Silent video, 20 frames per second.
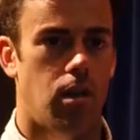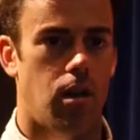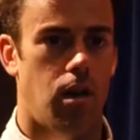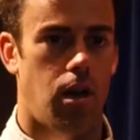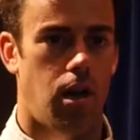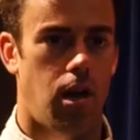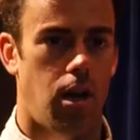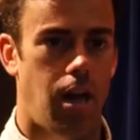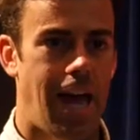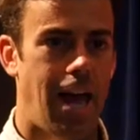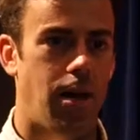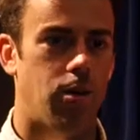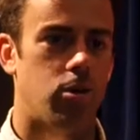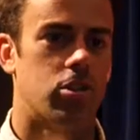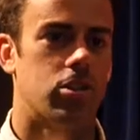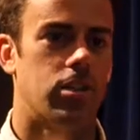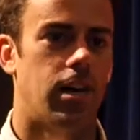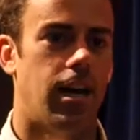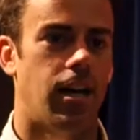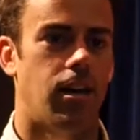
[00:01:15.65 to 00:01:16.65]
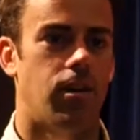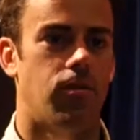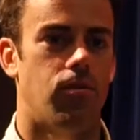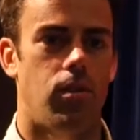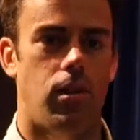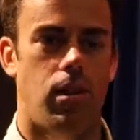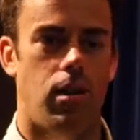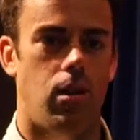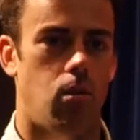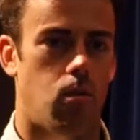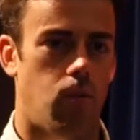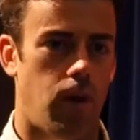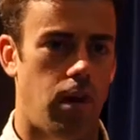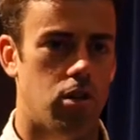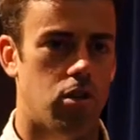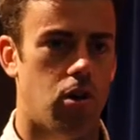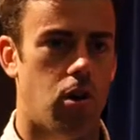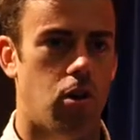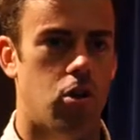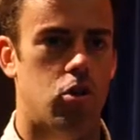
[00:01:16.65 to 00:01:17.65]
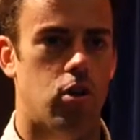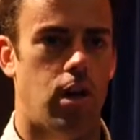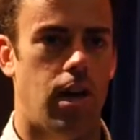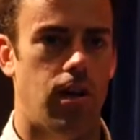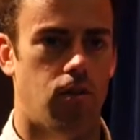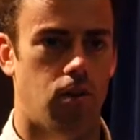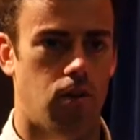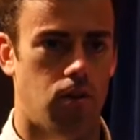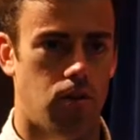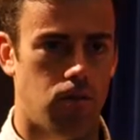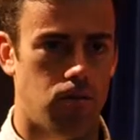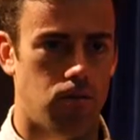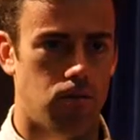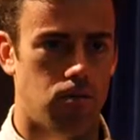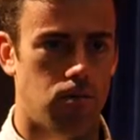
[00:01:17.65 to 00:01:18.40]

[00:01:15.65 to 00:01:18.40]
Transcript: uh, outside of the race car driver,